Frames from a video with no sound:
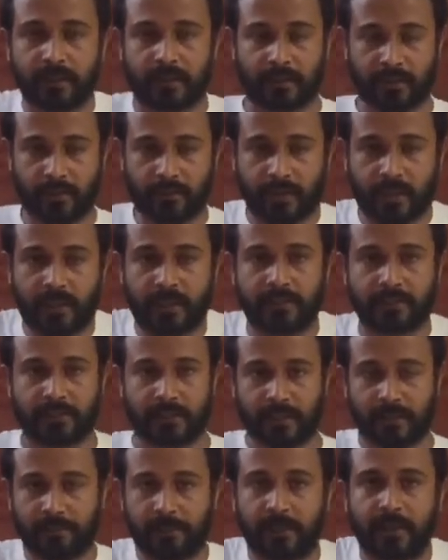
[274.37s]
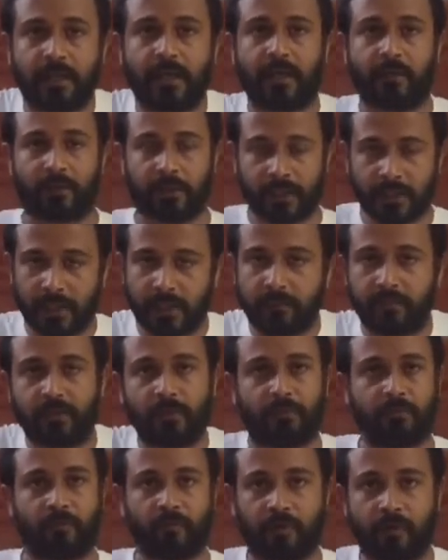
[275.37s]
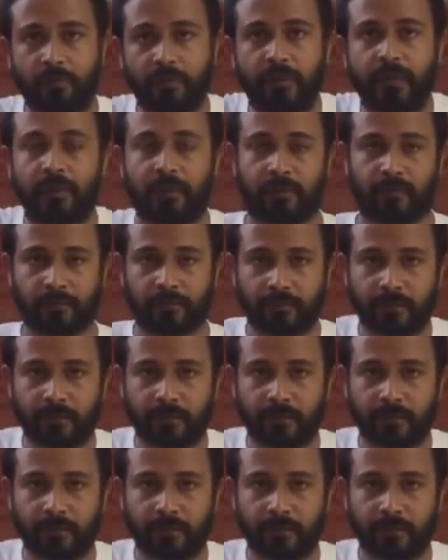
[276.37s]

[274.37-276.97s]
your hands up and down, and keep on warming your